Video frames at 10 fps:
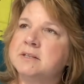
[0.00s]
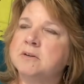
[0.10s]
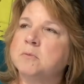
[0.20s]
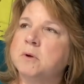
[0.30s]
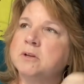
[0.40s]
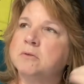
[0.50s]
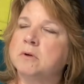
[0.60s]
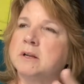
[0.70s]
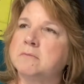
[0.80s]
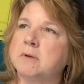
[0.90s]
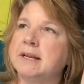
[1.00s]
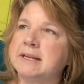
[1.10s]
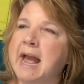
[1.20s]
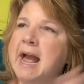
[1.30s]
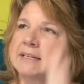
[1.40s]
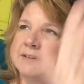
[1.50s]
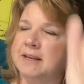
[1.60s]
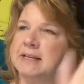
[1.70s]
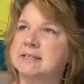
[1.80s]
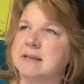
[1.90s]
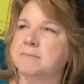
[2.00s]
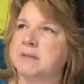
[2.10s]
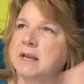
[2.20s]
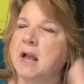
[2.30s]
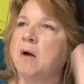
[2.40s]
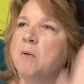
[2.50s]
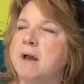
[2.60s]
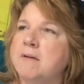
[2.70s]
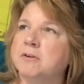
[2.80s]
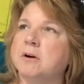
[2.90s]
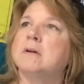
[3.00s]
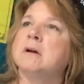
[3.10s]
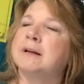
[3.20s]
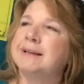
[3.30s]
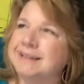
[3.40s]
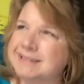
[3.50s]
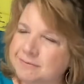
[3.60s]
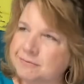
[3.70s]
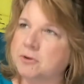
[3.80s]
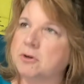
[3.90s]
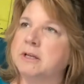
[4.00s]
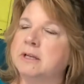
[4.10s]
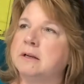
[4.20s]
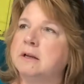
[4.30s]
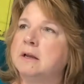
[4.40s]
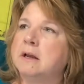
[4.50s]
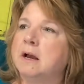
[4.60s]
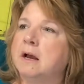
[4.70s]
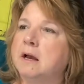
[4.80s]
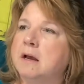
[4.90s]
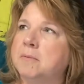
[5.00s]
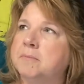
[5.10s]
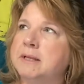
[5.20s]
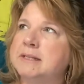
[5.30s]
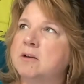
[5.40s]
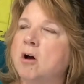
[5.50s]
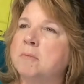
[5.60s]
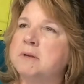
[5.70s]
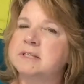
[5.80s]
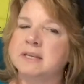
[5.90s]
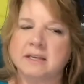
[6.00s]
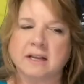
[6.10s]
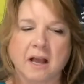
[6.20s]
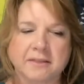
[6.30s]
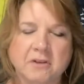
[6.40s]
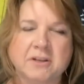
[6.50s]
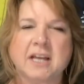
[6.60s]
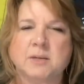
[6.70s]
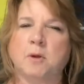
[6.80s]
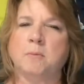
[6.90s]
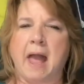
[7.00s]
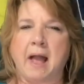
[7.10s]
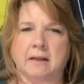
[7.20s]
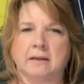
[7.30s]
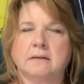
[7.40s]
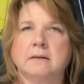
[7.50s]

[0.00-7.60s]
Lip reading: are when you're ready to activate something. However, it's inverted. It's almost like you got there and you had to pull back.